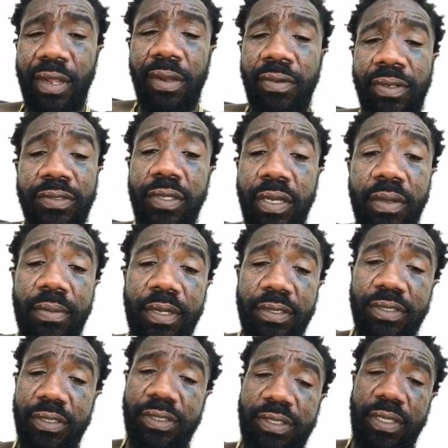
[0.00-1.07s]
We don't talk about
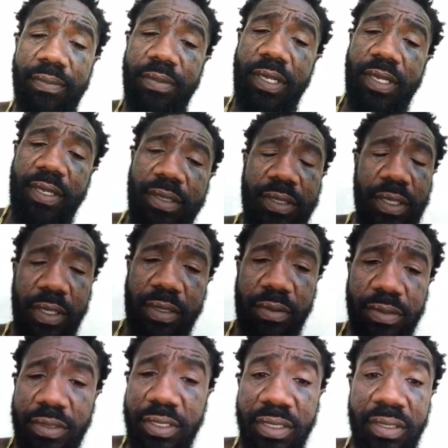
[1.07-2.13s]
this shit, blood.
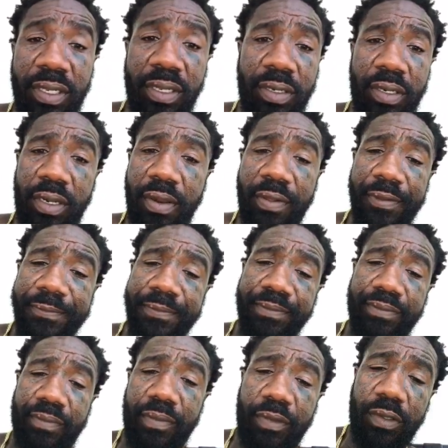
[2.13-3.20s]
What's the deal, though?
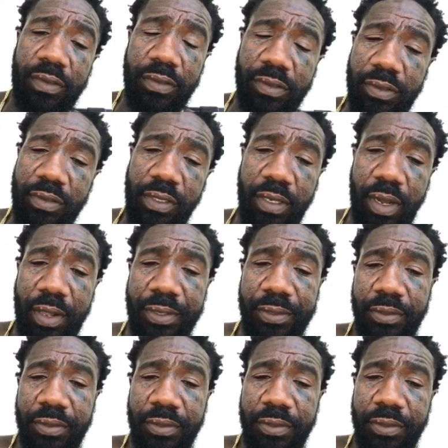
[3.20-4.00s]
It's three.